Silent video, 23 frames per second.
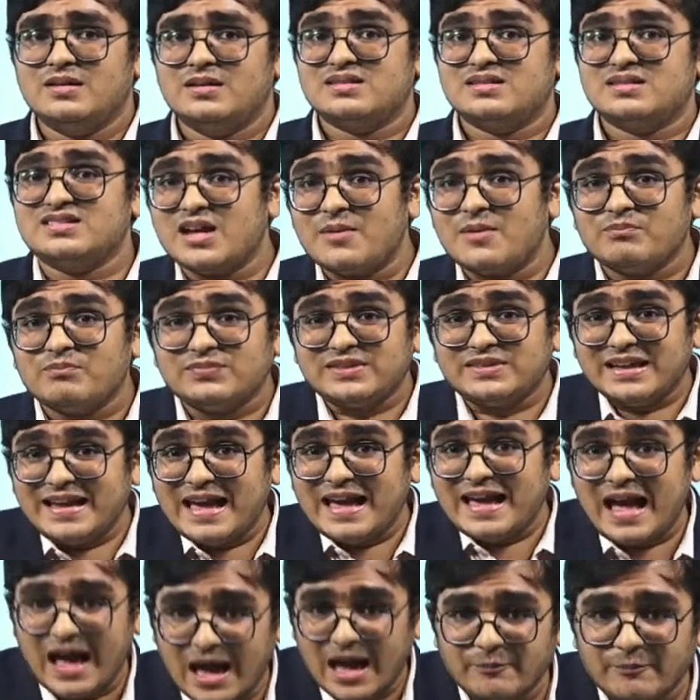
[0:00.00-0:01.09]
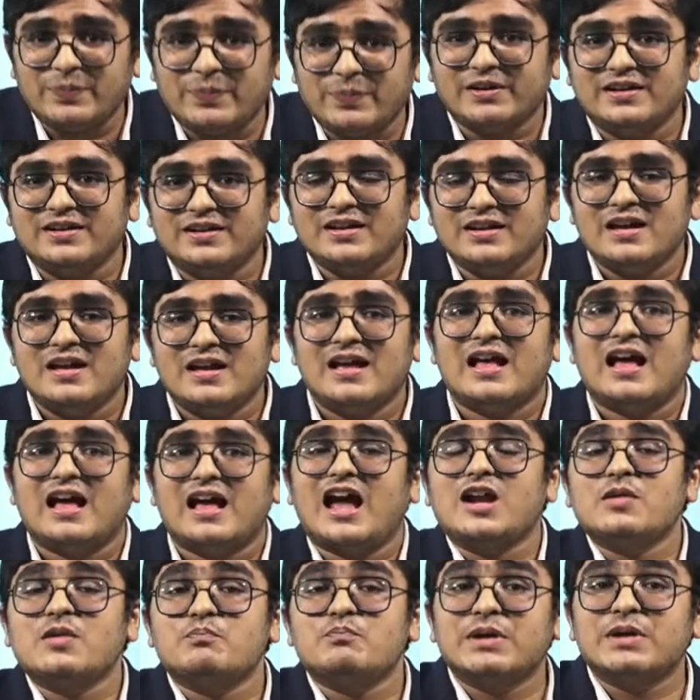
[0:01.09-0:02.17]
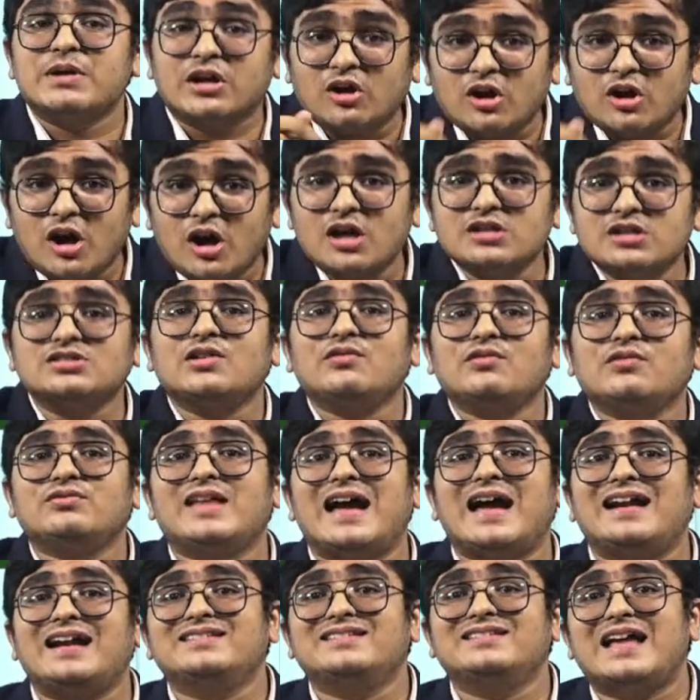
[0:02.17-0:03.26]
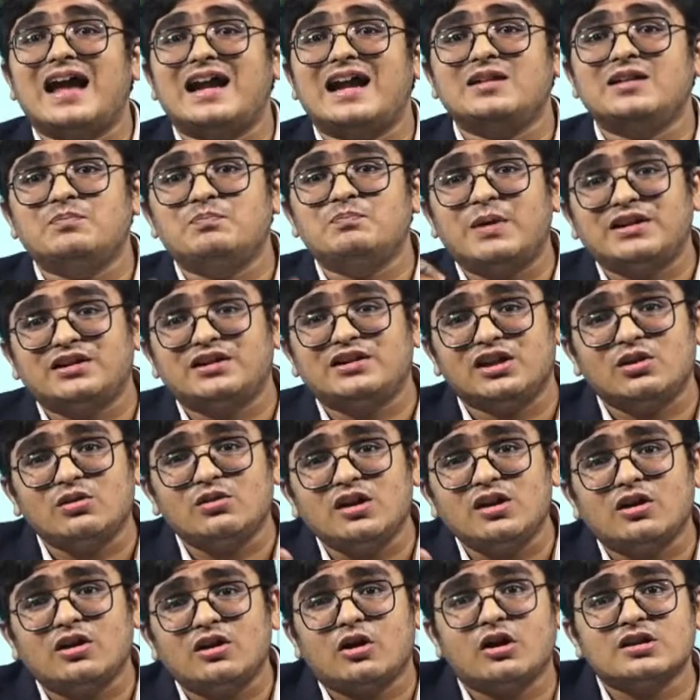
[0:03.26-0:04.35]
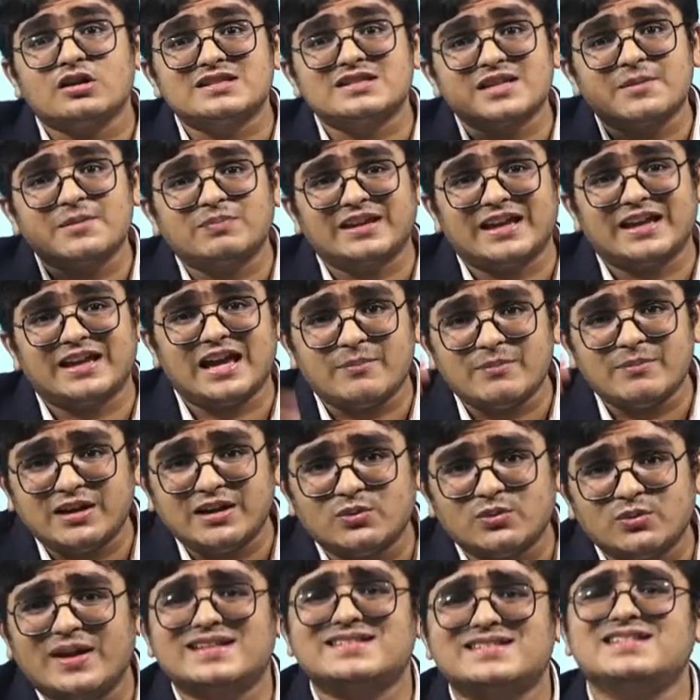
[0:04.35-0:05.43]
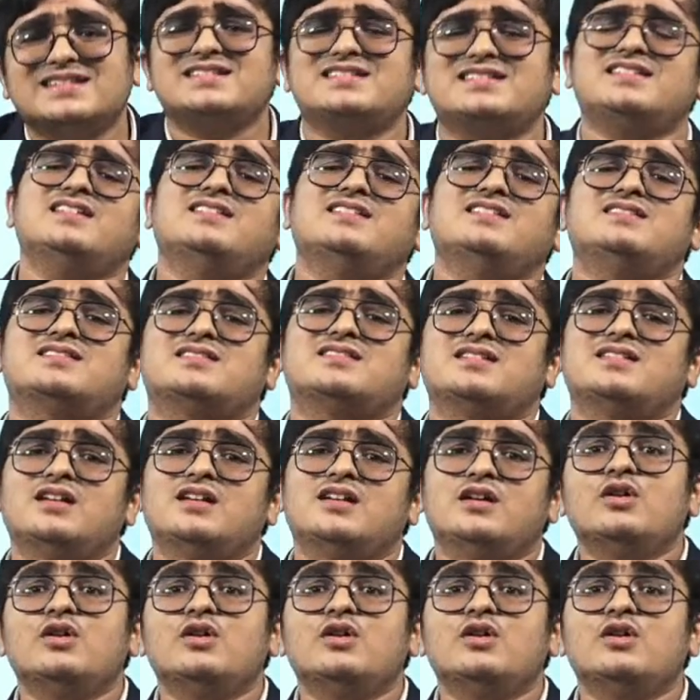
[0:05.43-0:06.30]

Something happened, and because of that, that particular concept came into existence.